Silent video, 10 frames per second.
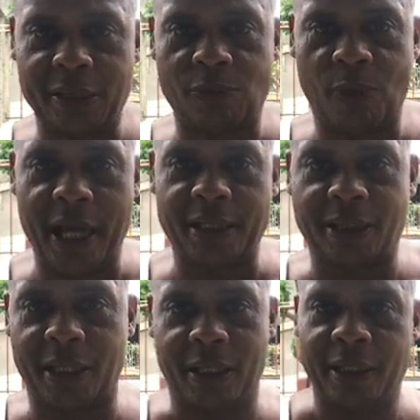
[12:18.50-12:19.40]
is right
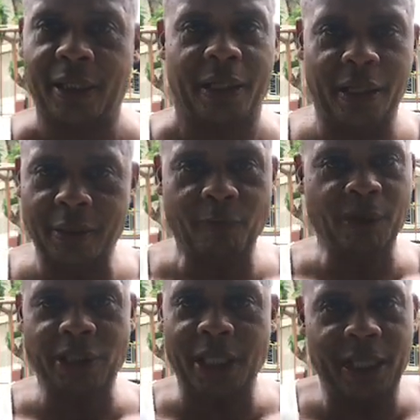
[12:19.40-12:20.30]
there.
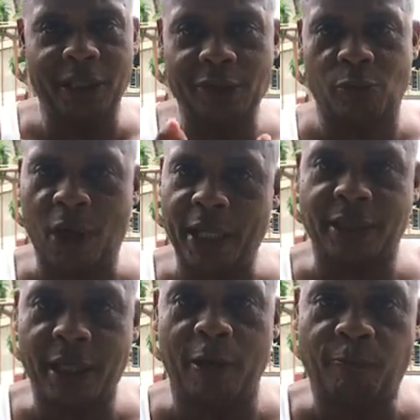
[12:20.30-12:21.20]
Everything is right
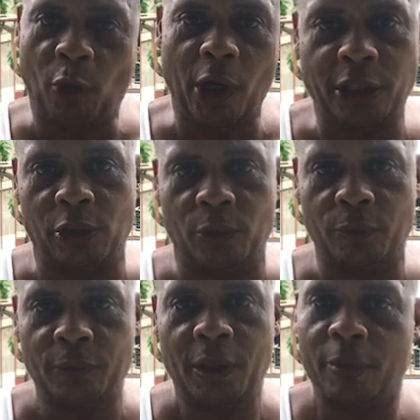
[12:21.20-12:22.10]
there for you.
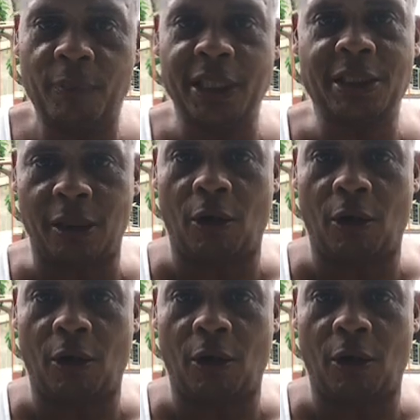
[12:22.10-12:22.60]
It makes it a